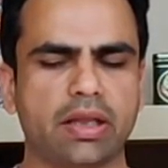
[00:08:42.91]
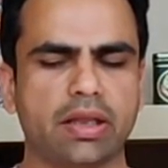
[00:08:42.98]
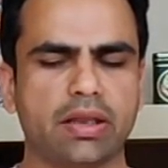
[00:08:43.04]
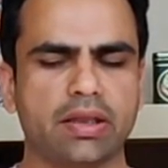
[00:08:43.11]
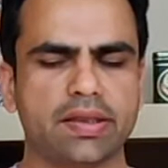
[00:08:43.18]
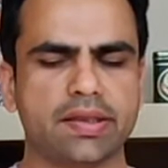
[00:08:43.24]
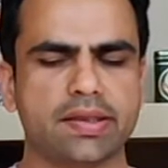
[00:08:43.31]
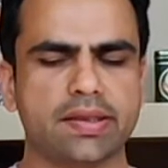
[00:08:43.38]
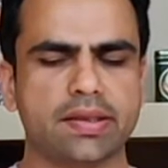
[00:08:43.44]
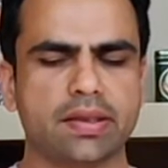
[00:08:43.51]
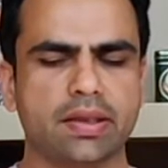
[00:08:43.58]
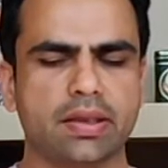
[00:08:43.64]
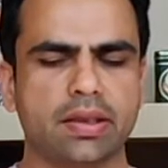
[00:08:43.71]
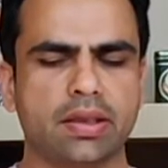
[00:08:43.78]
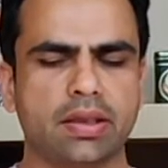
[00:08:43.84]
This
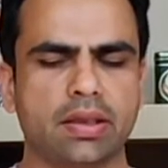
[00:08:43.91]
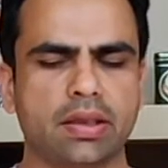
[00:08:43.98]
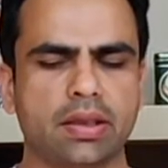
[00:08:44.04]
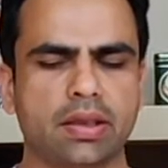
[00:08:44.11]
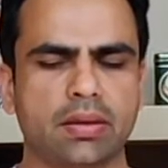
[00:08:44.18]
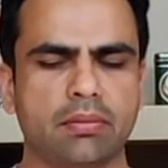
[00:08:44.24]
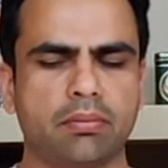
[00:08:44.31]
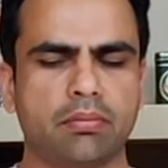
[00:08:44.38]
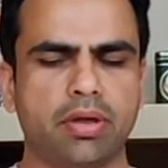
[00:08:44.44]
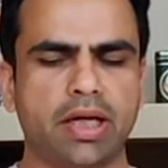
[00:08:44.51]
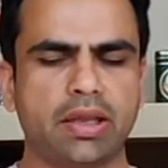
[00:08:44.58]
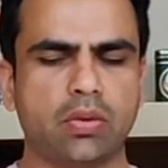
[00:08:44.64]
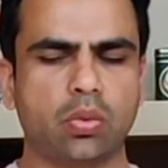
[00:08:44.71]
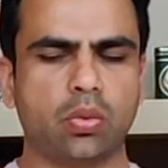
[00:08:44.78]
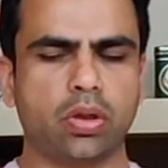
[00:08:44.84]

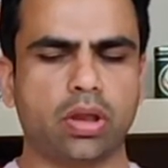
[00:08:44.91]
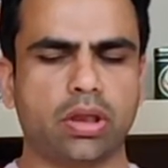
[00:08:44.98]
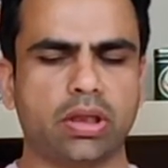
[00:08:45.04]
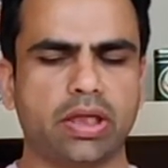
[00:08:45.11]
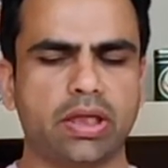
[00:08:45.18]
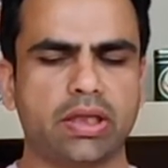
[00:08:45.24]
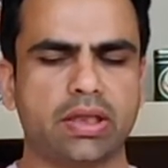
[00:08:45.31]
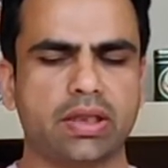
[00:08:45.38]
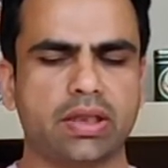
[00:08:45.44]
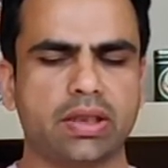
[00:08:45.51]
breath work that